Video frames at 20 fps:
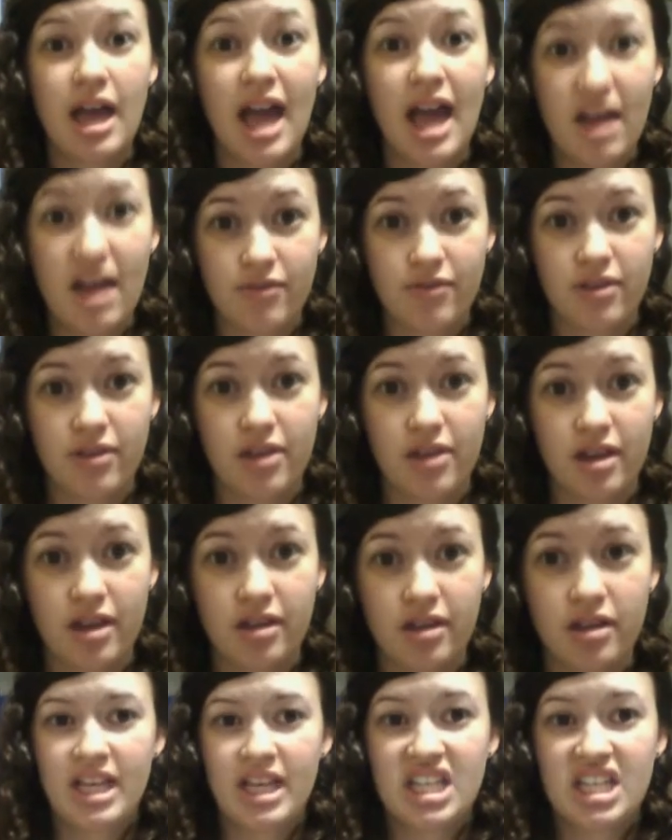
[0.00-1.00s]

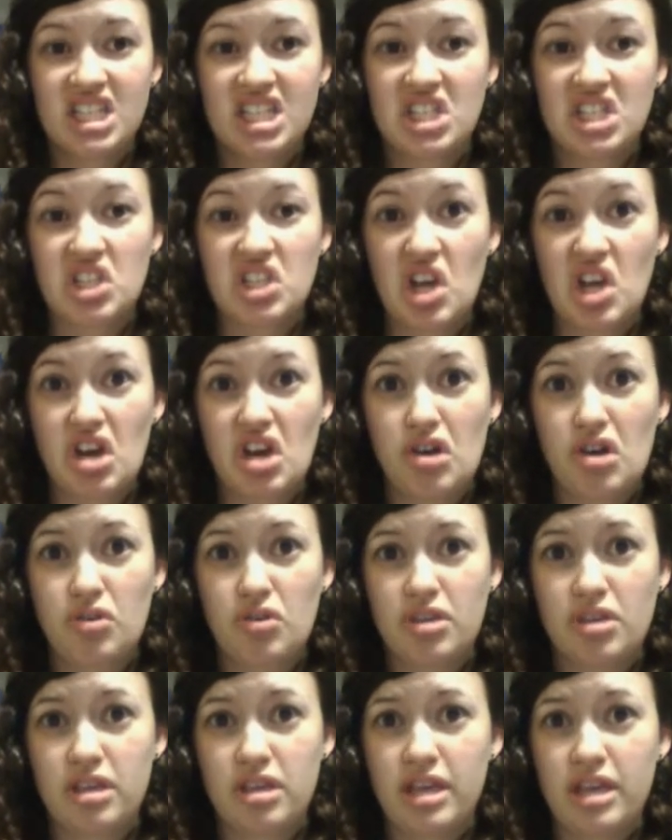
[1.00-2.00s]
Everything. So
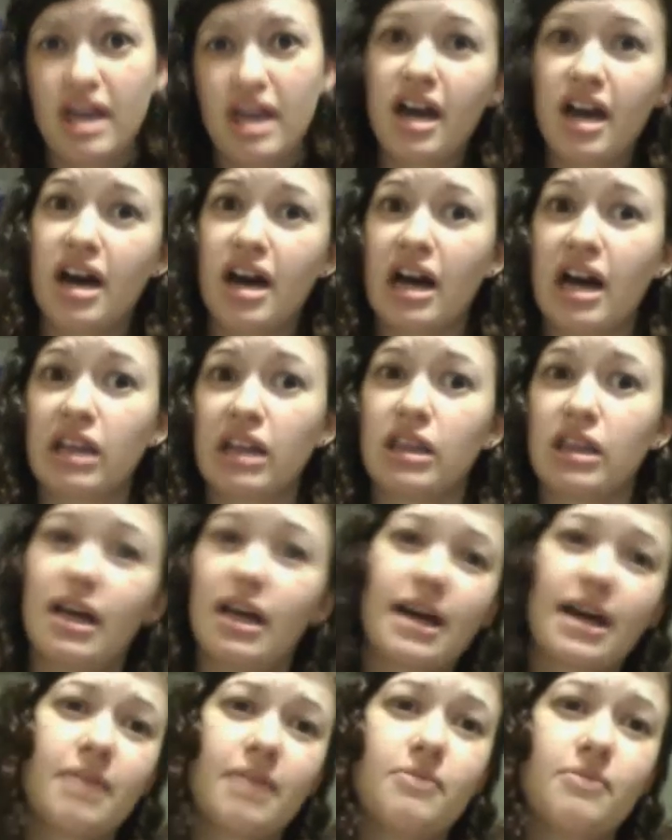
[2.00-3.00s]
yeah, a
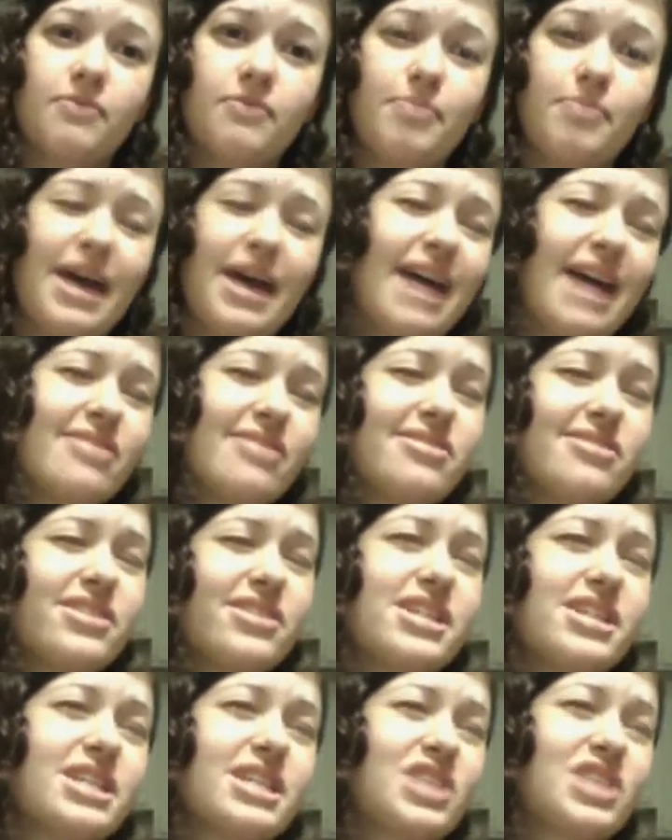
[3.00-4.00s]
lot of bad
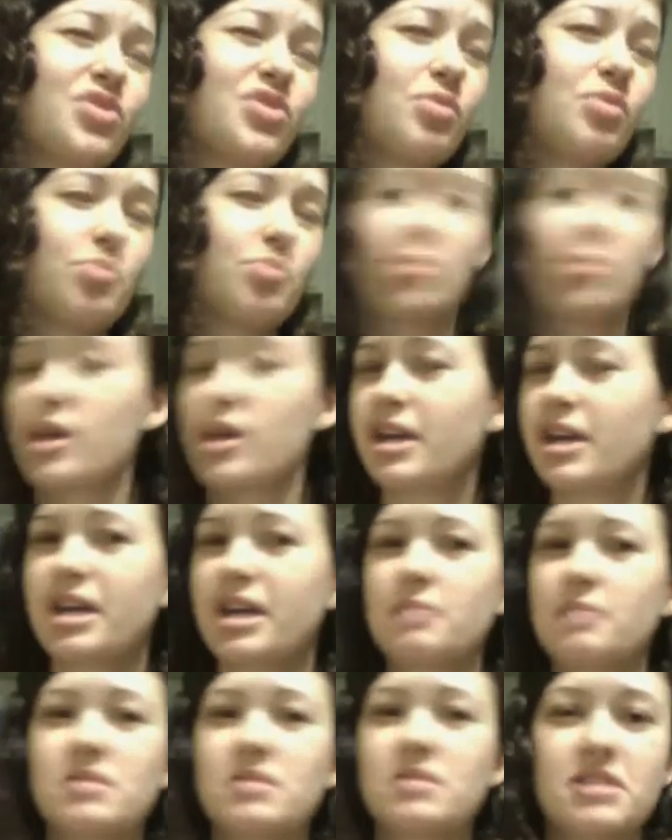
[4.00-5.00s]
things from
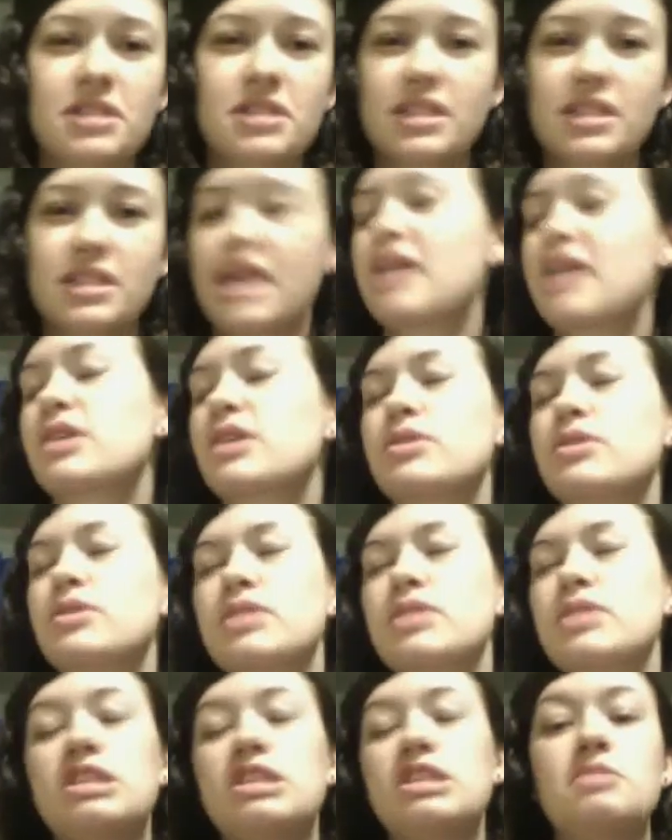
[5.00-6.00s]
breakups to scandals
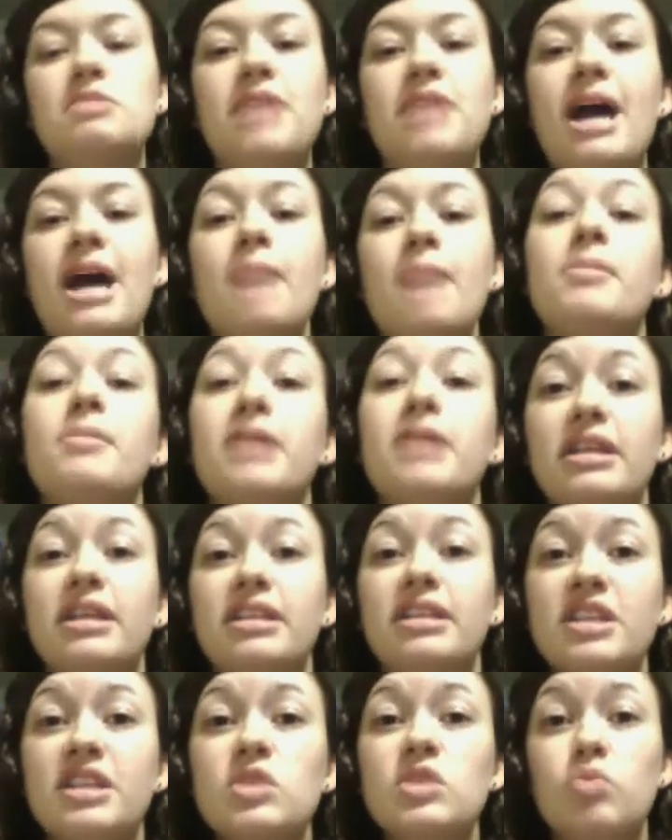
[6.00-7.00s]
seem to be happening at
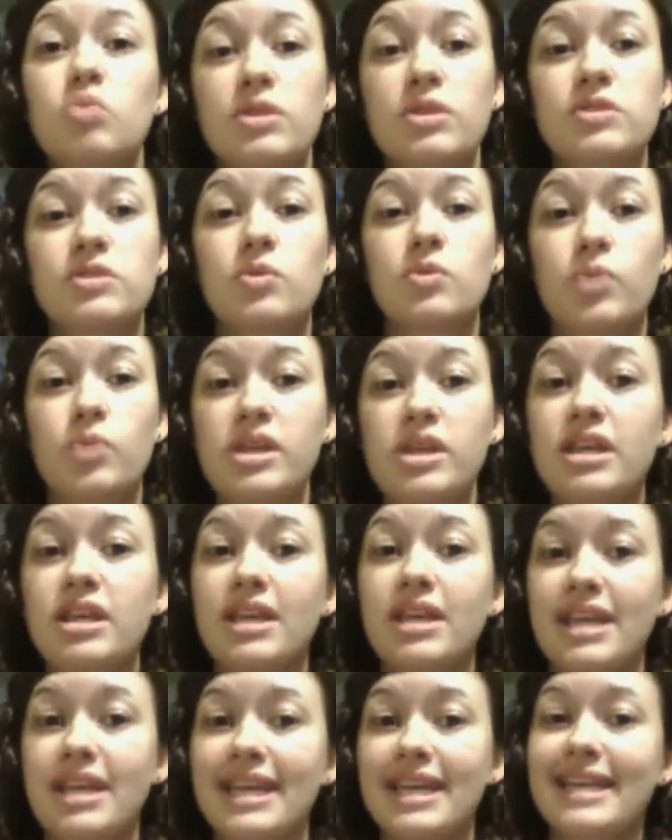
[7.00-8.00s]
least once a
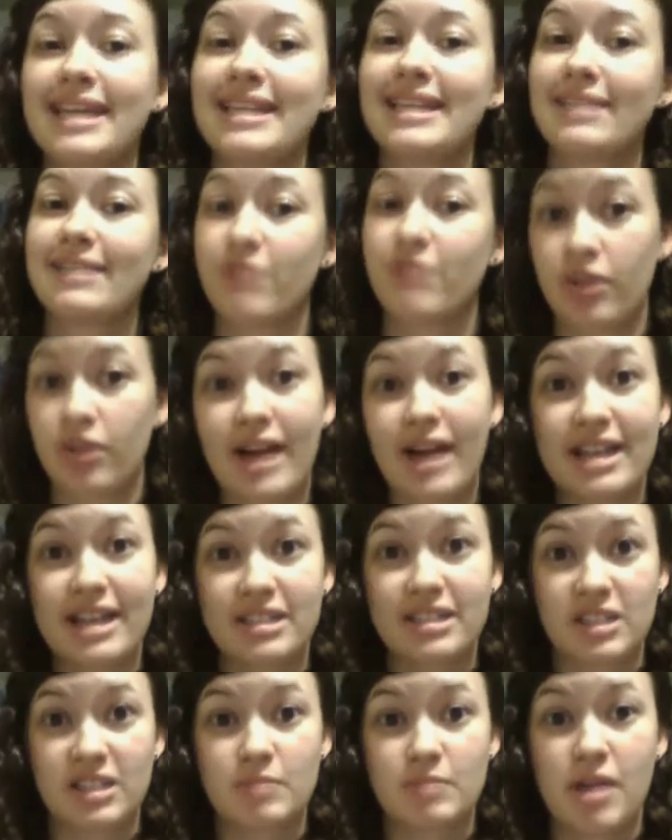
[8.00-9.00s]
week for the last
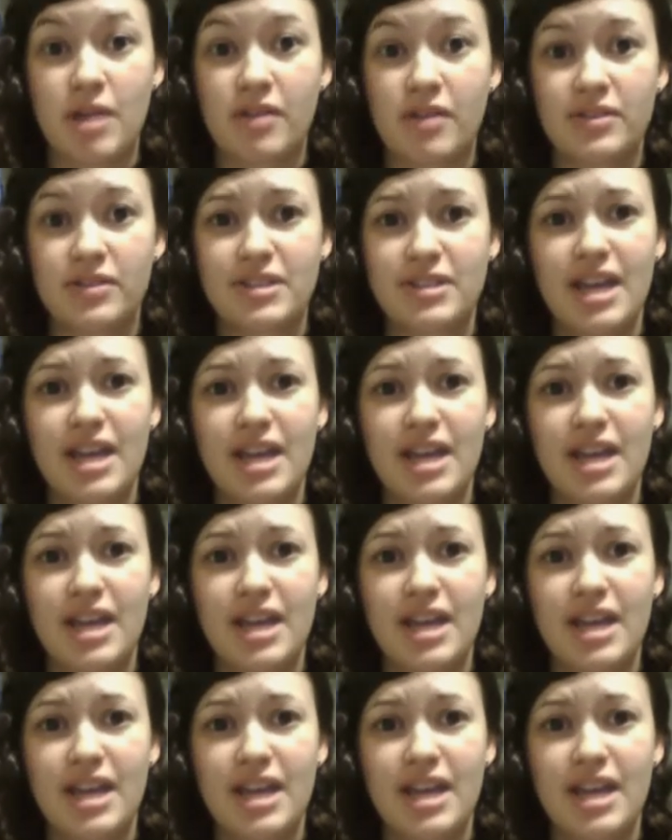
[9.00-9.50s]
six months.